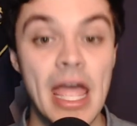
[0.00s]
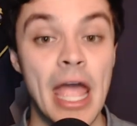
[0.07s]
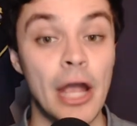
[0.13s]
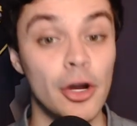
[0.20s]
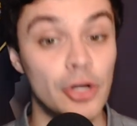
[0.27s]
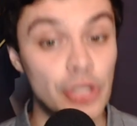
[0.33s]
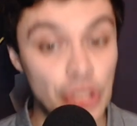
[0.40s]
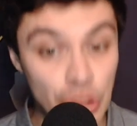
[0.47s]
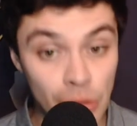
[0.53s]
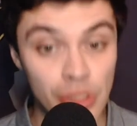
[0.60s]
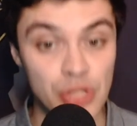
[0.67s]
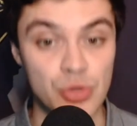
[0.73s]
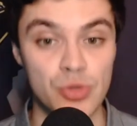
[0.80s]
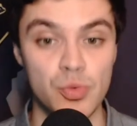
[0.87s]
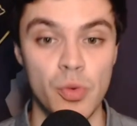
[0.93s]
Aaron
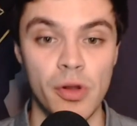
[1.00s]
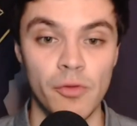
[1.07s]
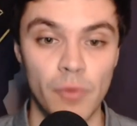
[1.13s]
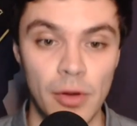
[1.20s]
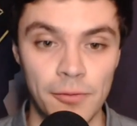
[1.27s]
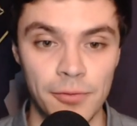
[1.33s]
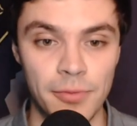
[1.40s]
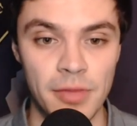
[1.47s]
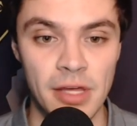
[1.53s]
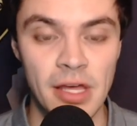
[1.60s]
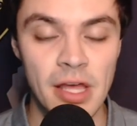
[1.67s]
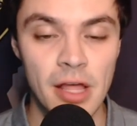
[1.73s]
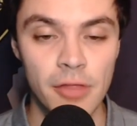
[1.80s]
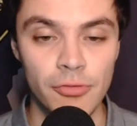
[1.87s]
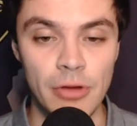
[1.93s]
Ulis was 1 of 1 from the
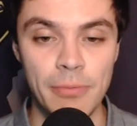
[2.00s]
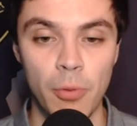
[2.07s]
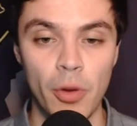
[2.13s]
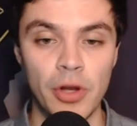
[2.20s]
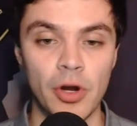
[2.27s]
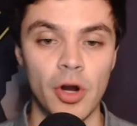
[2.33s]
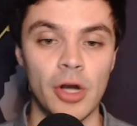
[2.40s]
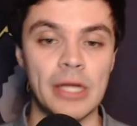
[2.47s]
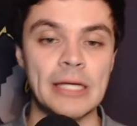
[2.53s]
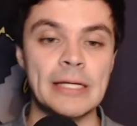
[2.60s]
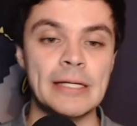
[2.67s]
three-point arc,